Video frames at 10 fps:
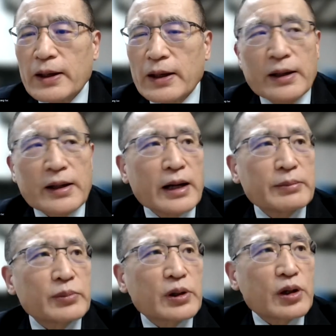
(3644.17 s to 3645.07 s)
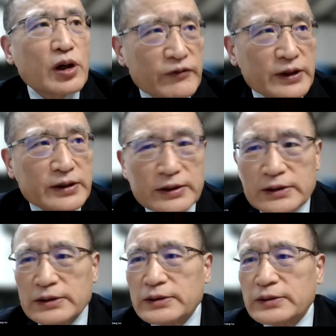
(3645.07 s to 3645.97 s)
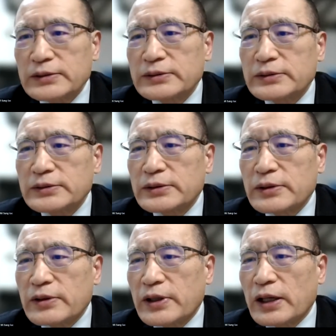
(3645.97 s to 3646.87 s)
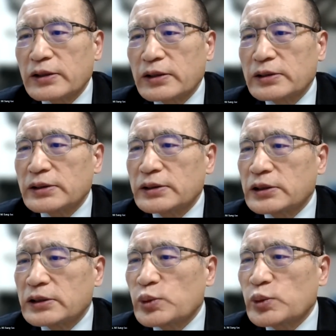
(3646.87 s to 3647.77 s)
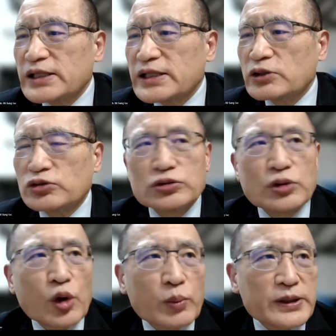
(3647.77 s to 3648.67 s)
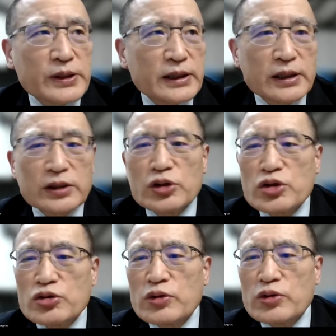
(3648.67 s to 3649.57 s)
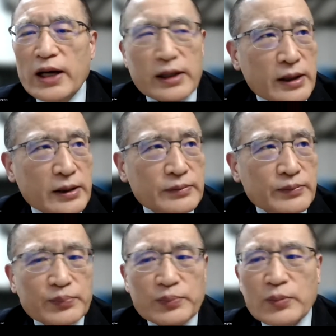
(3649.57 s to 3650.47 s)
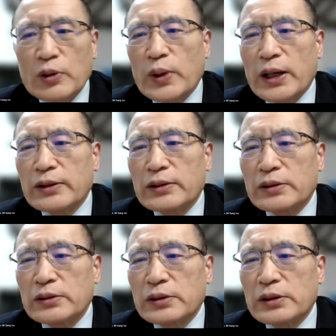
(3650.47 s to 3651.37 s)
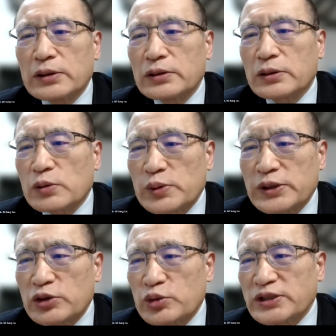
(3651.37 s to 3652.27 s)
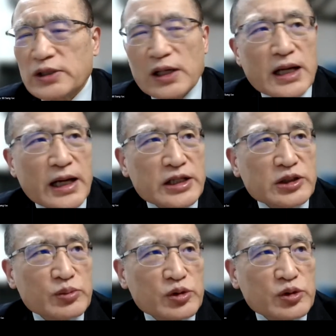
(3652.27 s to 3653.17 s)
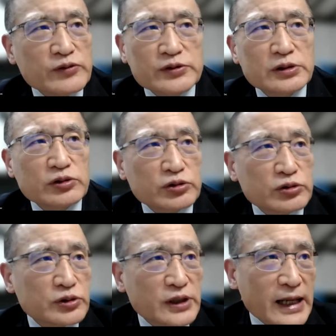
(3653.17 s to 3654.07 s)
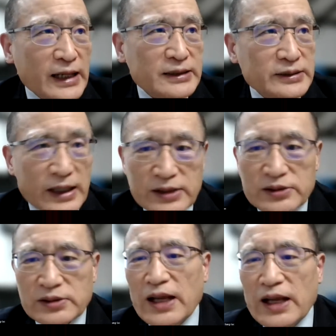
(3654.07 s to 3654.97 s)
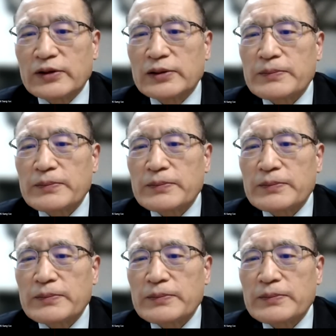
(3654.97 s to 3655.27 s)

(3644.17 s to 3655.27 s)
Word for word: And I'm confident that it will lead to opening a new era when the Korea-US alliance moves to the next level.